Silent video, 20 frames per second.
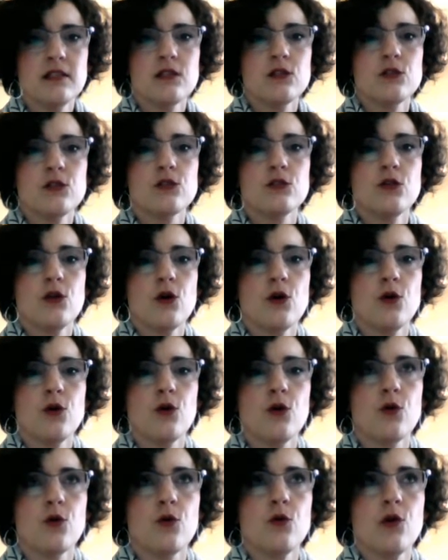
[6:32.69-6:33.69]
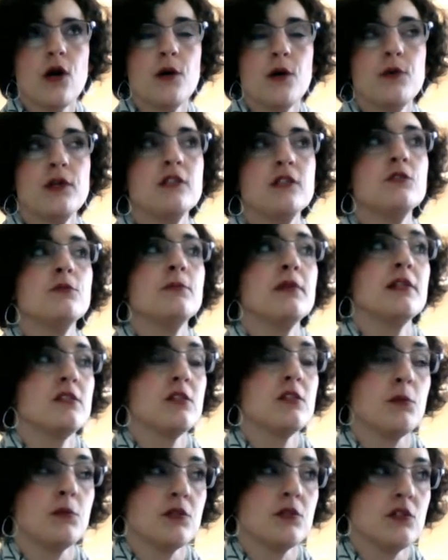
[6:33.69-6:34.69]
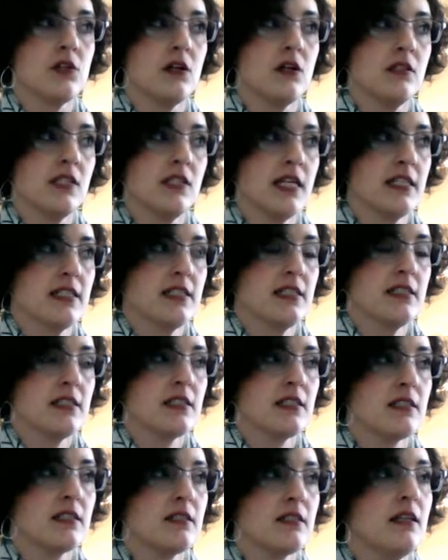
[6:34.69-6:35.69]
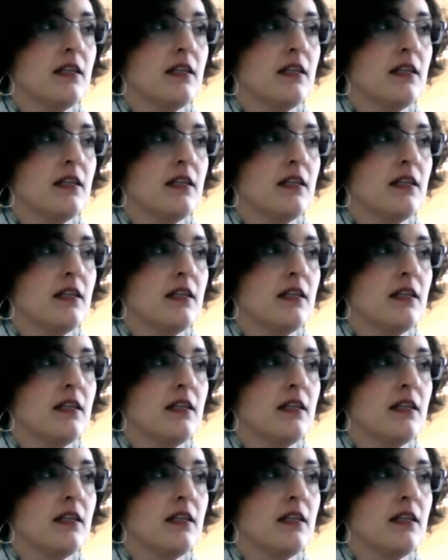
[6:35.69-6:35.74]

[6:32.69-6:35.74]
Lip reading: so I want to do my summer shawl next.